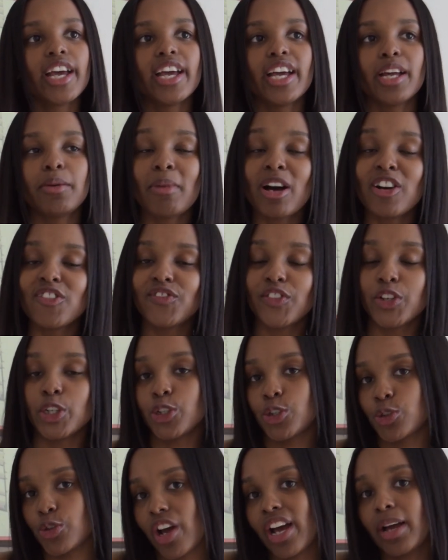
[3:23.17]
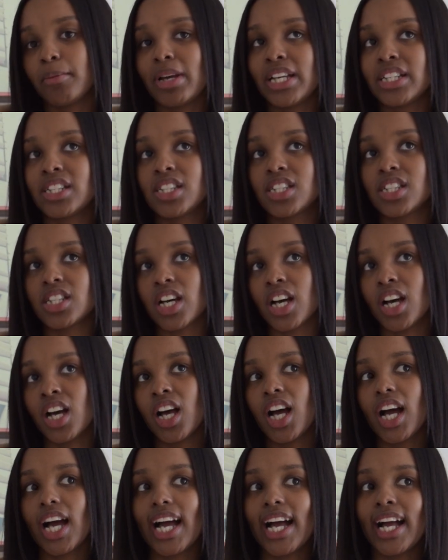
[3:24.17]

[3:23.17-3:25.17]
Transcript: in my first trimester,